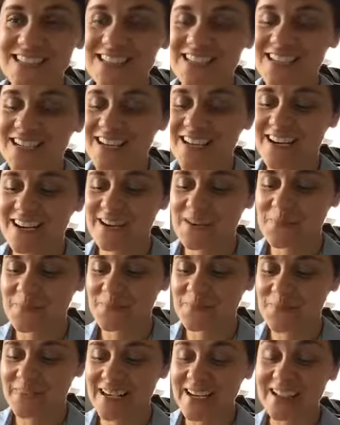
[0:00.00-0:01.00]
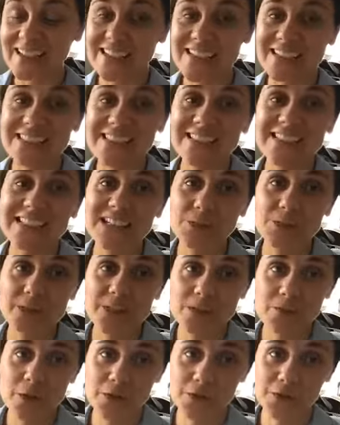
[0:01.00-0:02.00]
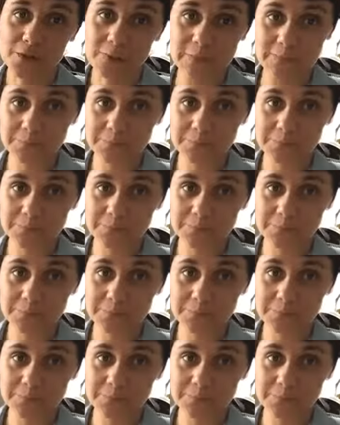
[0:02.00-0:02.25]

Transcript: And it is liquid smoke.